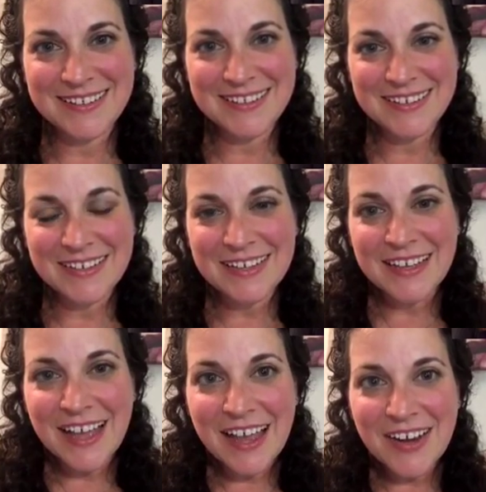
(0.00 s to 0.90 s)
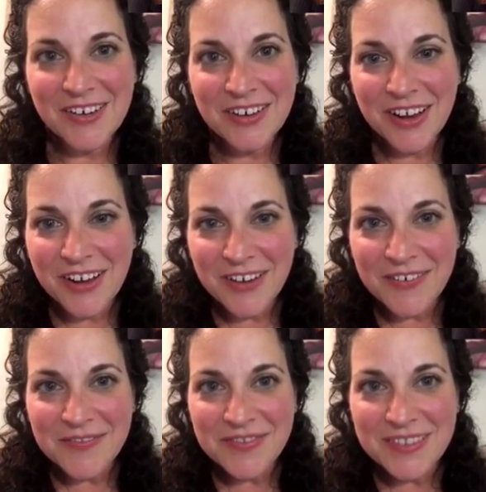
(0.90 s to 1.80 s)
I don't know.
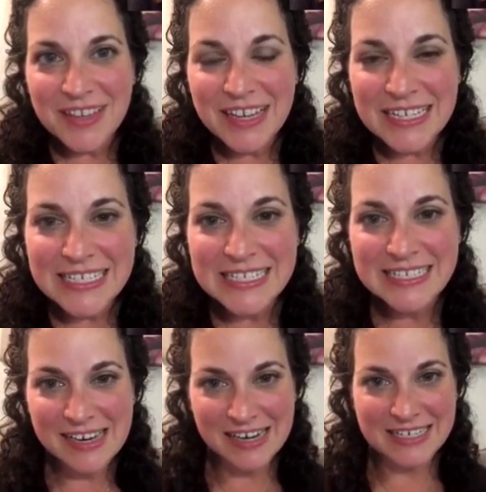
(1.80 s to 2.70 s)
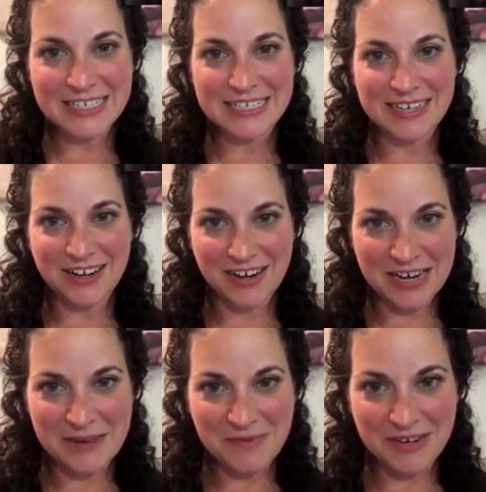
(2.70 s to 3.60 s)
I guess he's not on
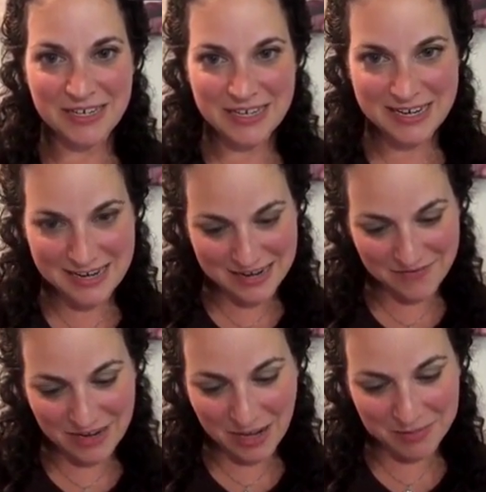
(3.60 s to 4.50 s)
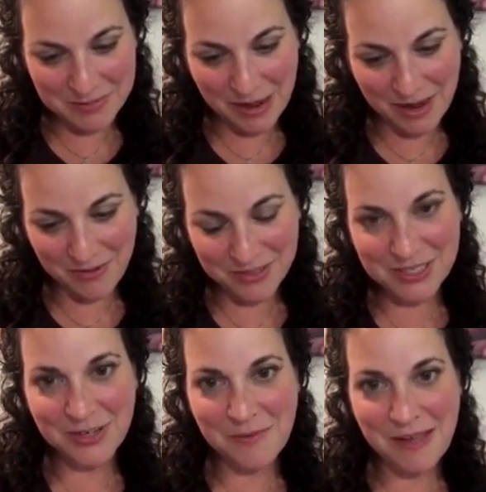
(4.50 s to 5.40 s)
anymore. If he comes back, we'll
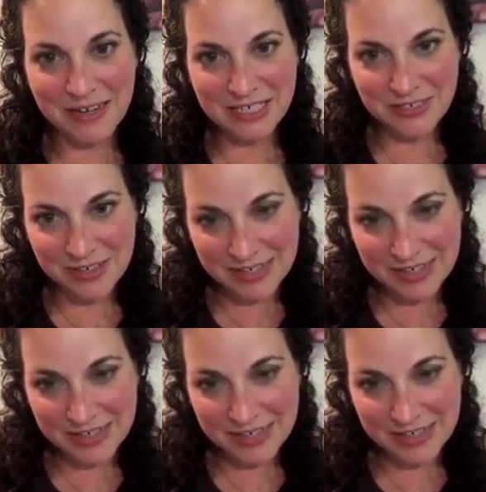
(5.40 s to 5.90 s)
circle back to it.